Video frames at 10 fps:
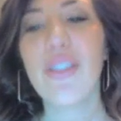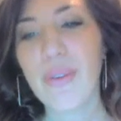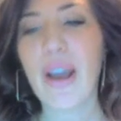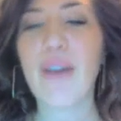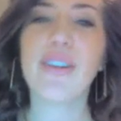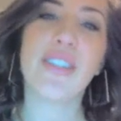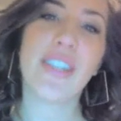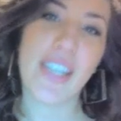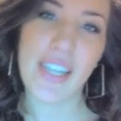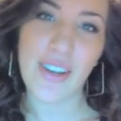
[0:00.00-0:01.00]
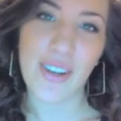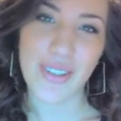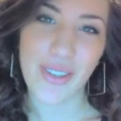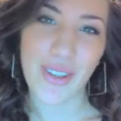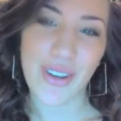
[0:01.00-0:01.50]
3 hours, he
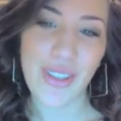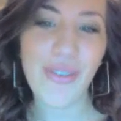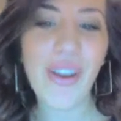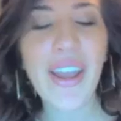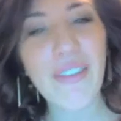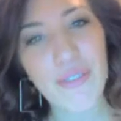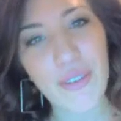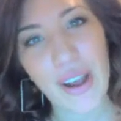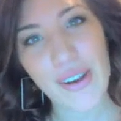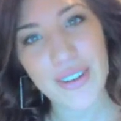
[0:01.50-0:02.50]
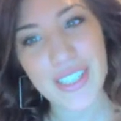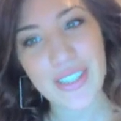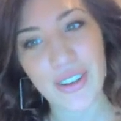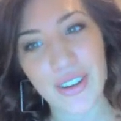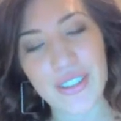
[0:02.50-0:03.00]
earned $33. And 4 hours,
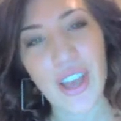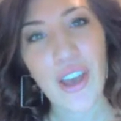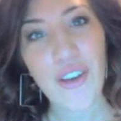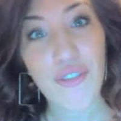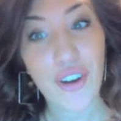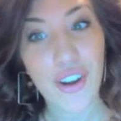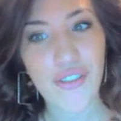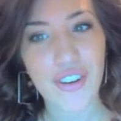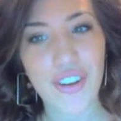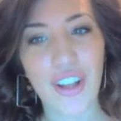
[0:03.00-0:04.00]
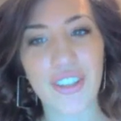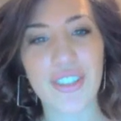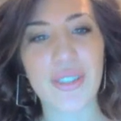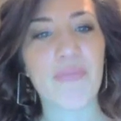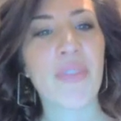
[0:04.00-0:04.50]
he's earned
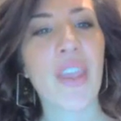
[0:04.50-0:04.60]
$44.